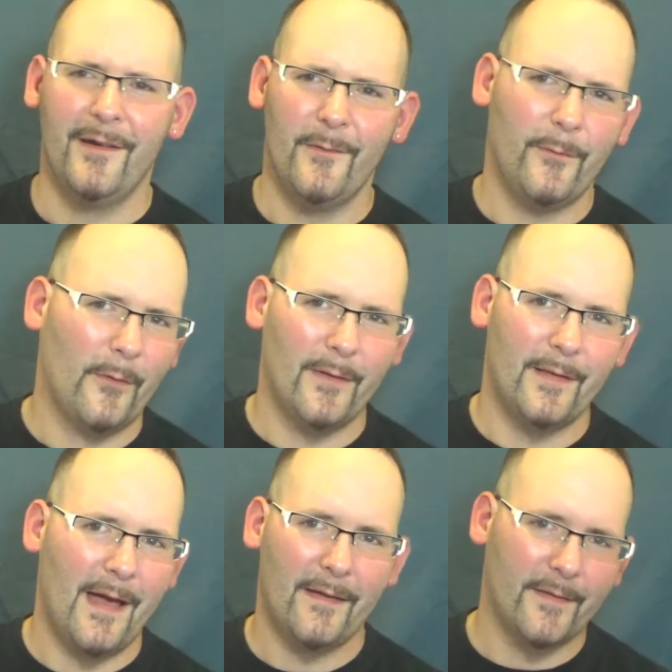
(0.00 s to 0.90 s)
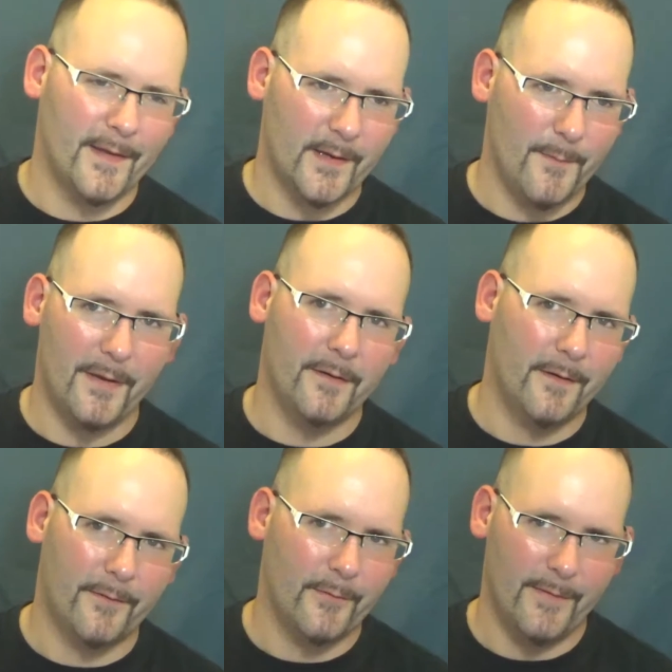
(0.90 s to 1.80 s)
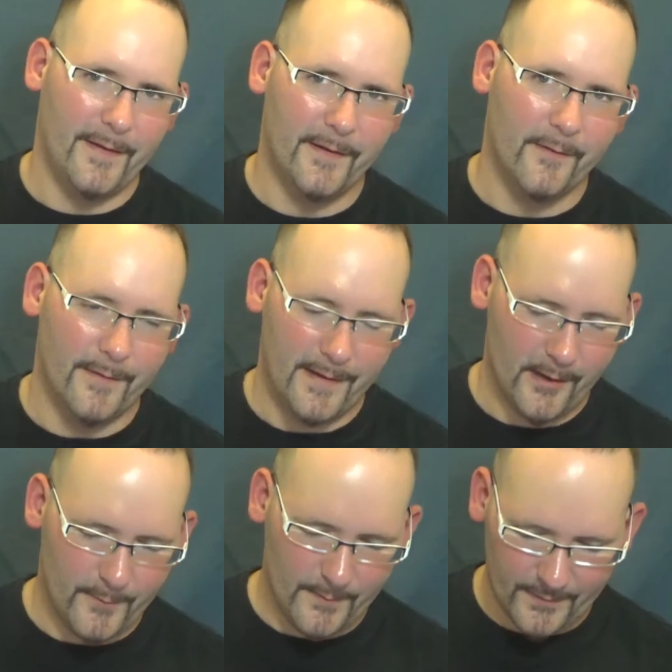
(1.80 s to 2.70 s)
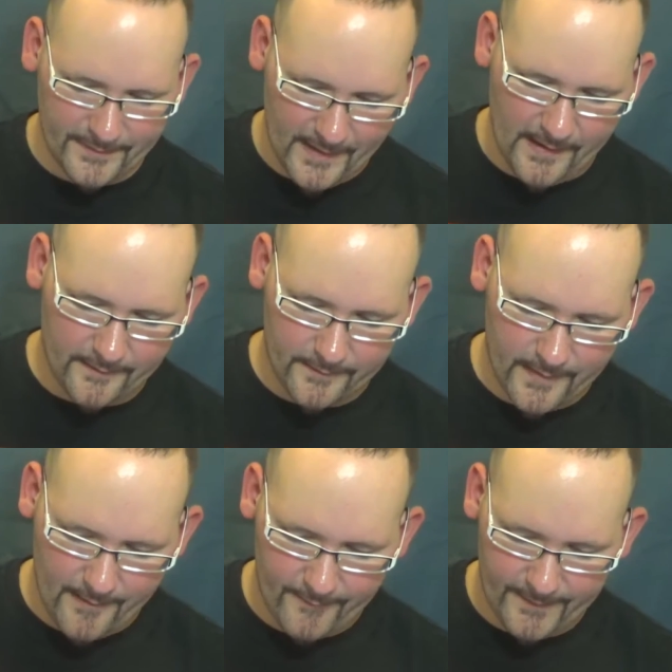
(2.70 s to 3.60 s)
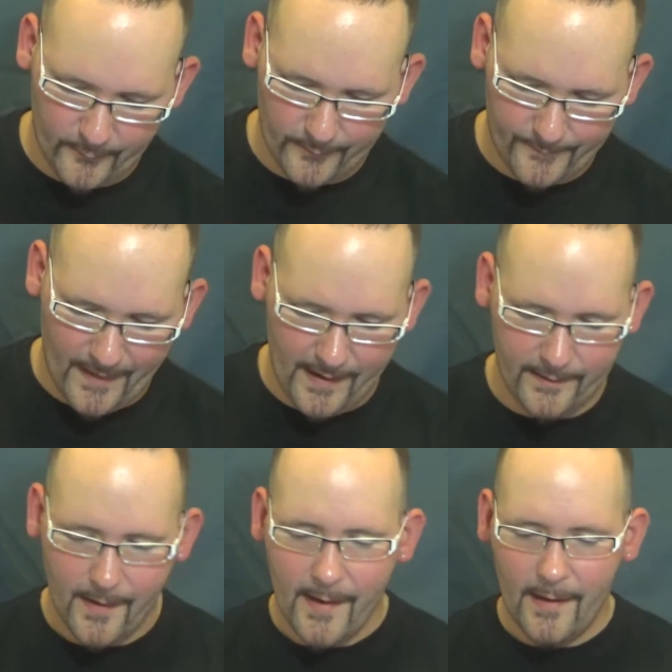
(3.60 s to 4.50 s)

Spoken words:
It was only lasted like a minute or two that you couldn't hear me, but then everything was fine.